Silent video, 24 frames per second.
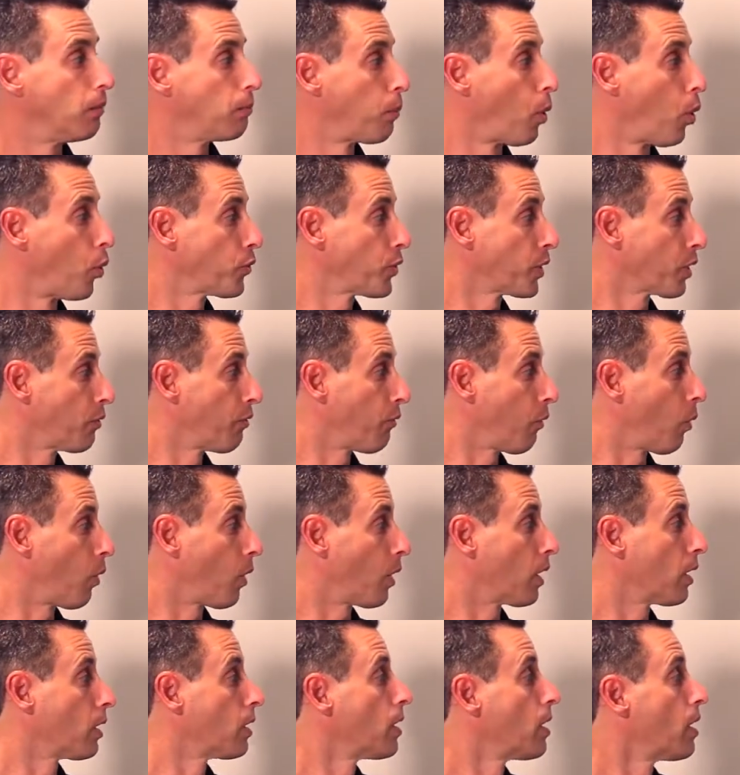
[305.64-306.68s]
bolting
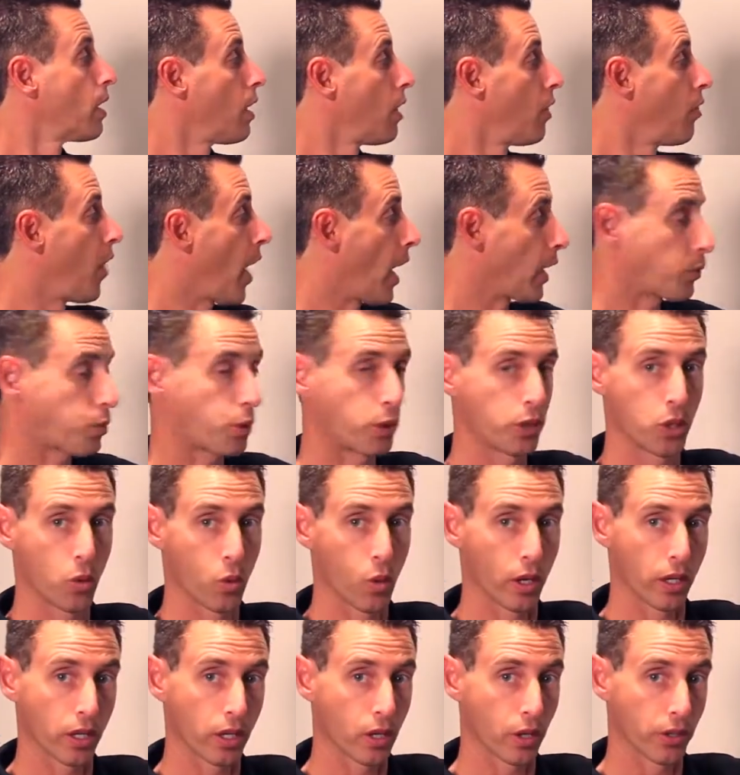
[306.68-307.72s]
for. That's where you
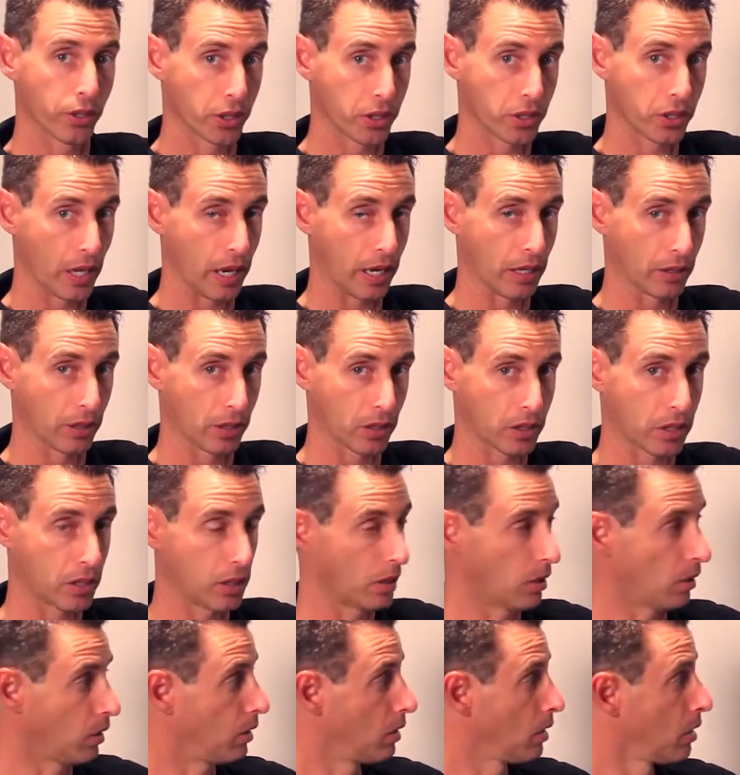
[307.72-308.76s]
want to go your stainless
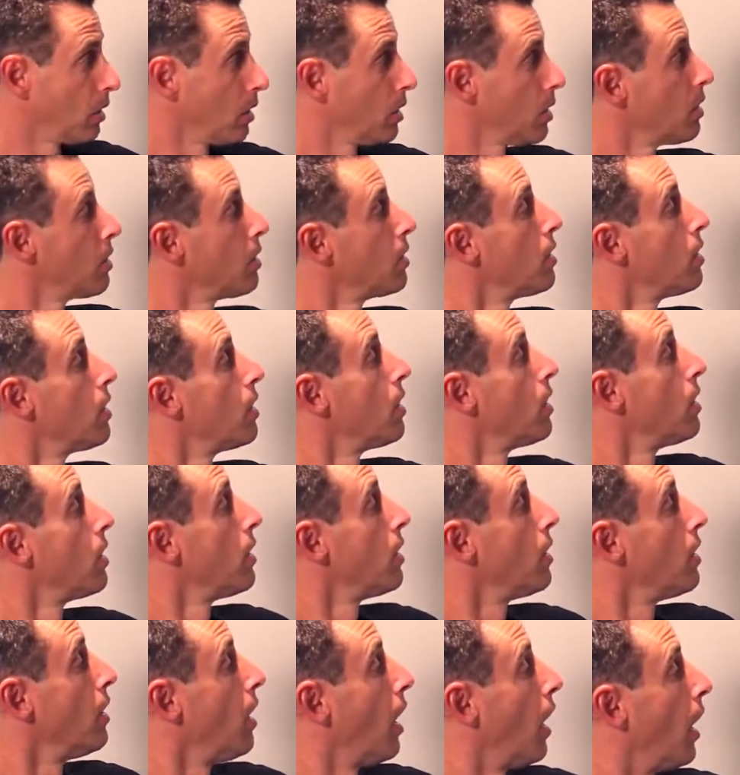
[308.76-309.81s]
steel.
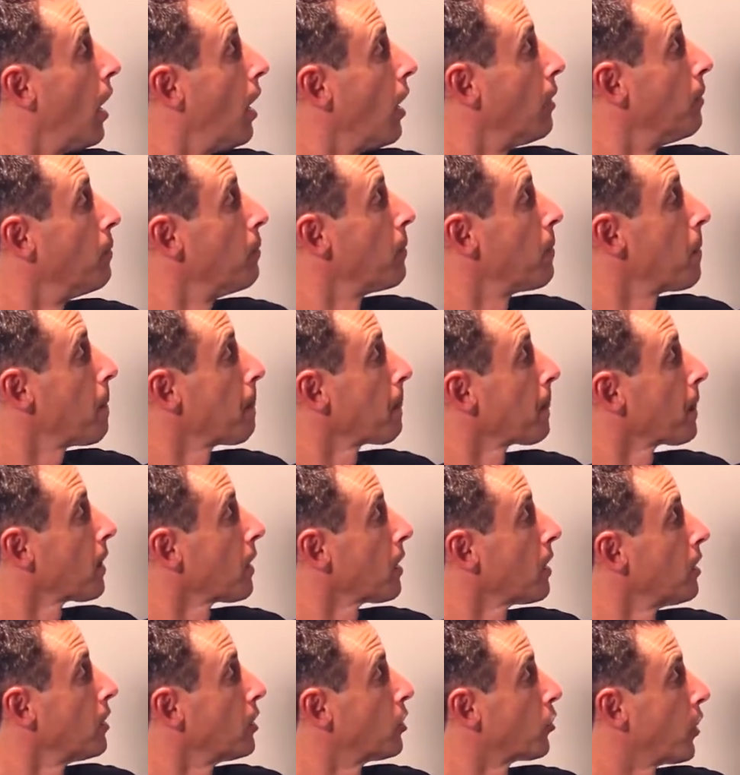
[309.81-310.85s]

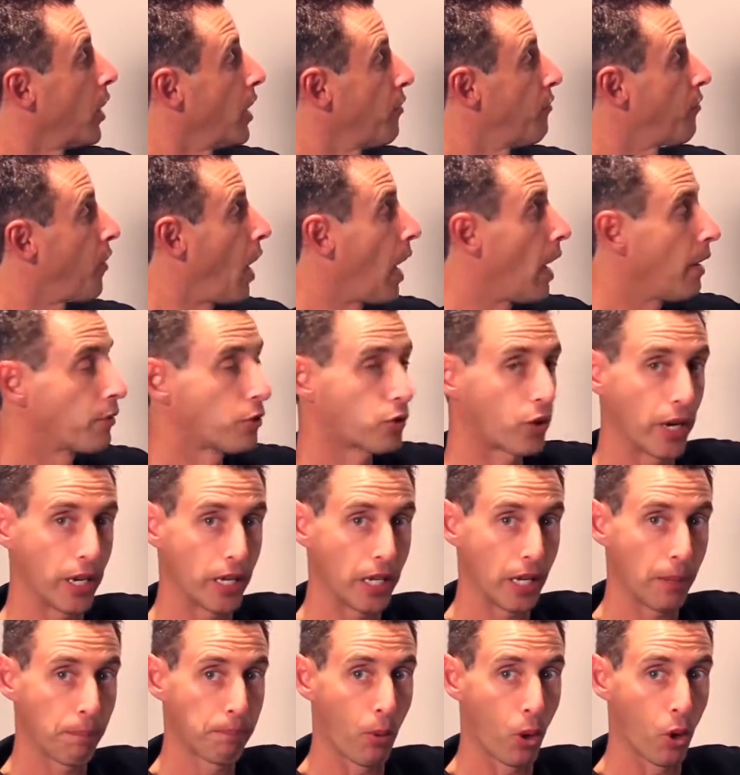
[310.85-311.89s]
Grade 5, grade
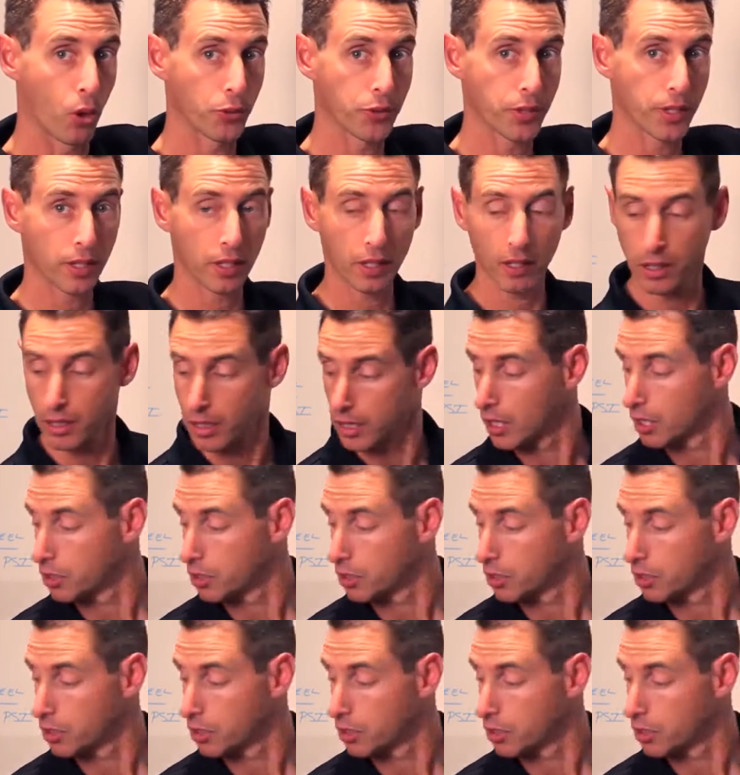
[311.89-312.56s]
8 bolting